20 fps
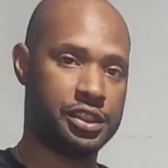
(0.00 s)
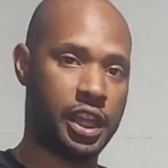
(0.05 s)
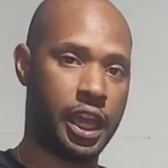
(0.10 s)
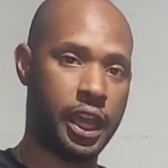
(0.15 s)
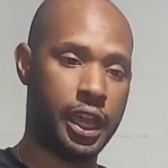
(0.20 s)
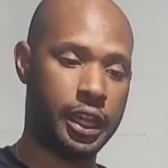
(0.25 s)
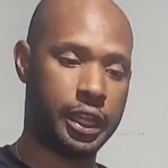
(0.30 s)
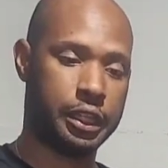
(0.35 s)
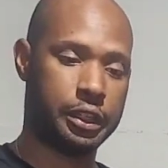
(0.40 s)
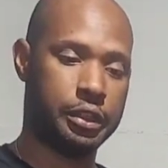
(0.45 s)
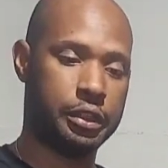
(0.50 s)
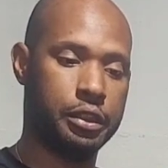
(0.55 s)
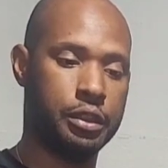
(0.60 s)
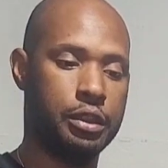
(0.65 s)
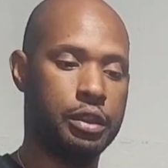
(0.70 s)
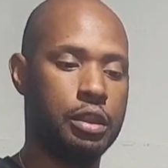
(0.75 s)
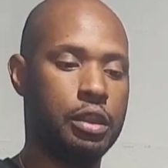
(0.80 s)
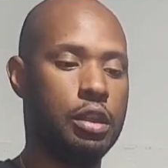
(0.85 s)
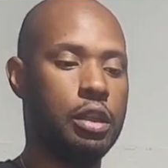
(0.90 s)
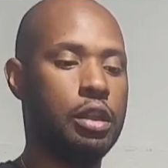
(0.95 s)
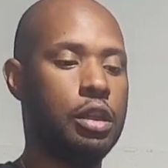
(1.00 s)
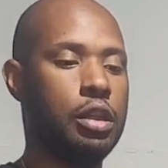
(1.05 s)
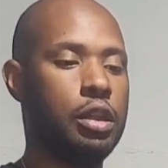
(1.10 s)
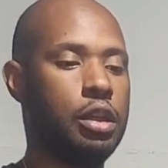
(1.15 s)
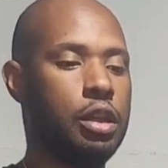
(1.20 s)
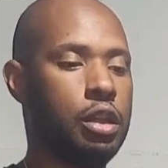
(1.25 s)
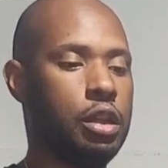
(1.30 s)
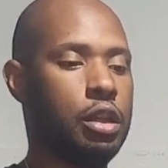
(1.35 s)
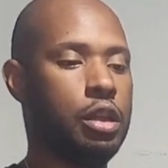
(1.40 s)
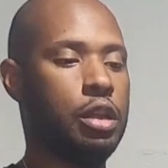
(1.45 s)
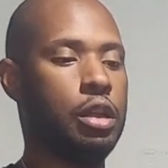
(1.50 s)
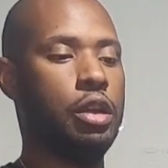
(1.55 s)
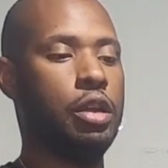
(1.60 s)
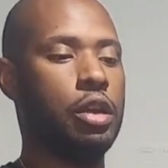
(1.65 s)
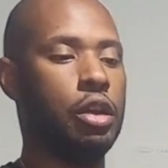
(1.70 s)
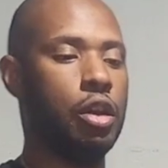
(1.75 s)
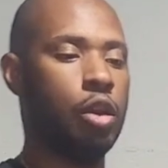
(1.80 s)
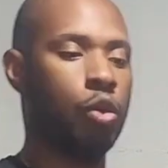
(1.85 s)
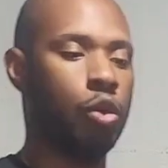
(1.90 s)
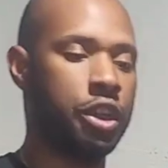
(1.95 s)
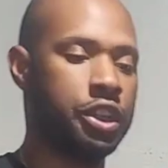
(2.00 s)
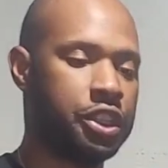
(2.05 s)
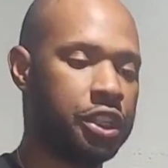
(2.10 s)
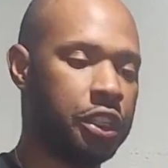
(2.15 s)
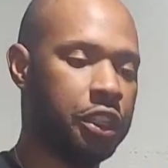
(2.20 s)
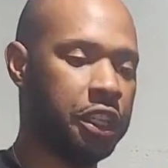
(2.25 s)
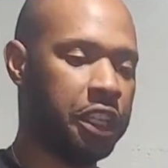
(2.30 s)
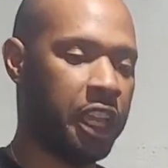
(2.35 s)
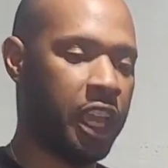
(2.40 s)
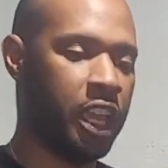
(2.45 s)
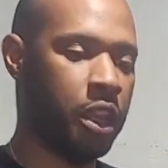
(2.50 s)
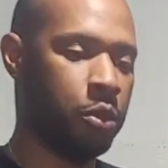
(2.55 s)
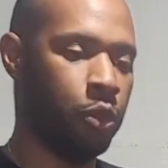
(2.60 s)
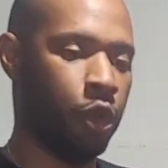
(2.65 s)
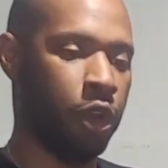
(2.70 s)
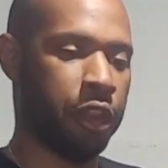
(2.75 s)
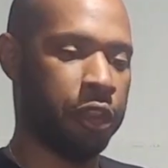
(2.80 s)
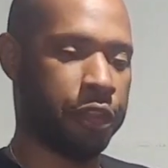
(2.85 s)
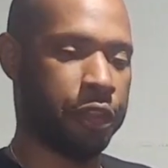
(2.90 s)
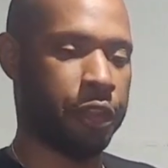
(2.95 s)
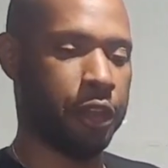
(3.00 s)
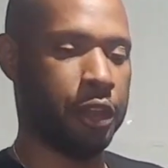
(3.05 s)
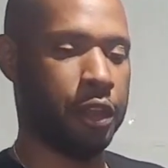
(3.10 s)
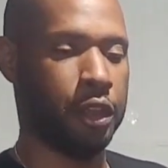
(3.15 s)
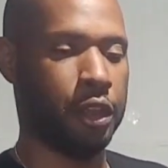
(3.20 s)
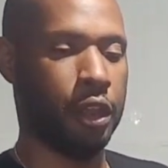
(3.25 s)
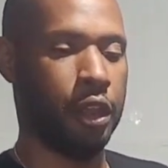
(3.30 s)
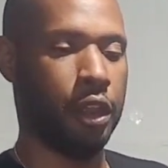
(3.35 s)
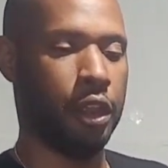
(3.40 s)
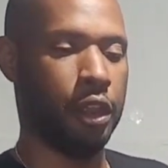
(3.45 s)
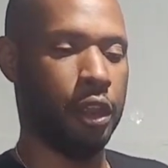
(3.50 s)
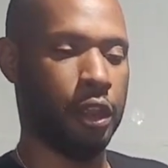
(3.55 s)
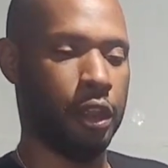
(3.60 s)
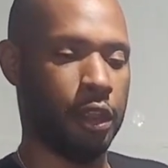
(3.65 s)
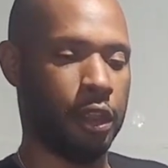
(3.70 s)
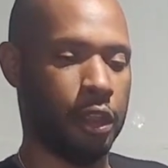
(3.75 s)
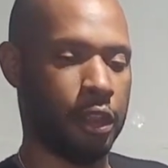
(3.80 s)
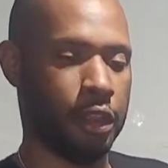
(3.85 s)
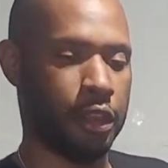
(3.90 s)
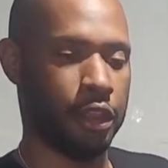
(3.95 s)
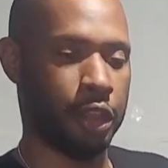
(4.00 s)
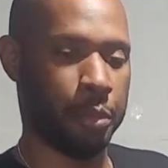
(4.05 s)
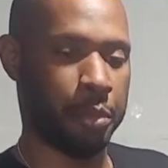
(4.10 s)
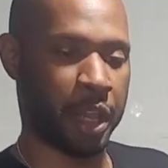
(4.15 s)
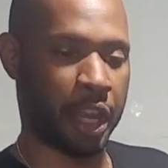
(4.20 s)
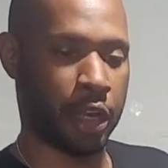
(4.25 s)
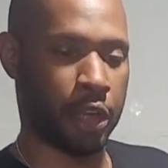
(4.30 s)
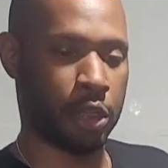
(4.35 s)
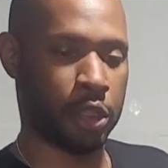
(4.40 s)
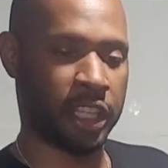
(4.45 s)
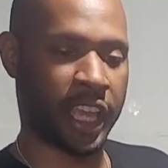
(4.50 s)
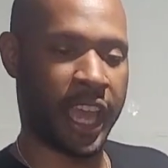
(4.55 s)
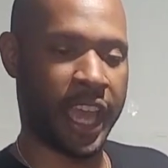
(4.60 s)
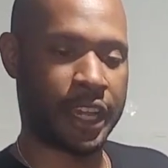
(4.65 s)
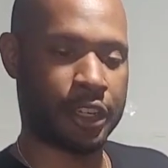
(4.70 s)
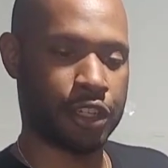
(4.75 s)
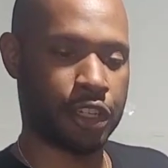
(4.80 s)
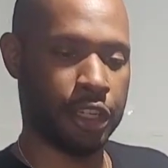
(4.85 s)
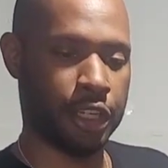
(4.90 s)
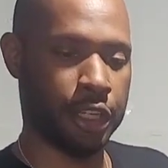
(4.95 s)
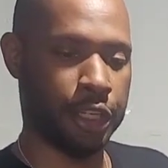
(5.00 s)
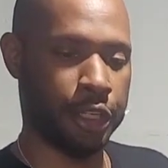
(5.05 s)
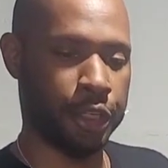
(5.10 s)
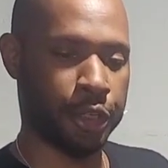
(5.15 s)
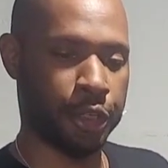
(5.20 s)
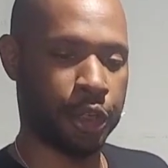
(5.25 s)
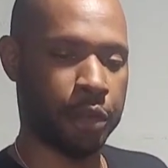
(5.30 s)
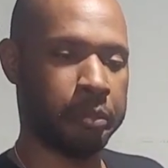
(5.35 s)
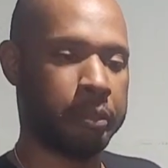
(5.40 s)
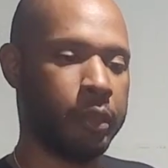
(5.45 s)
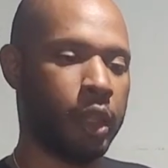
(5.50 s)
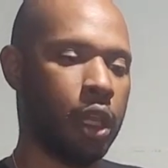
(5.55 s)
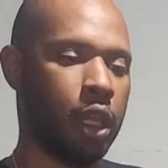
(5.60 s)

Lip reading: stock originally came with the barreled action here.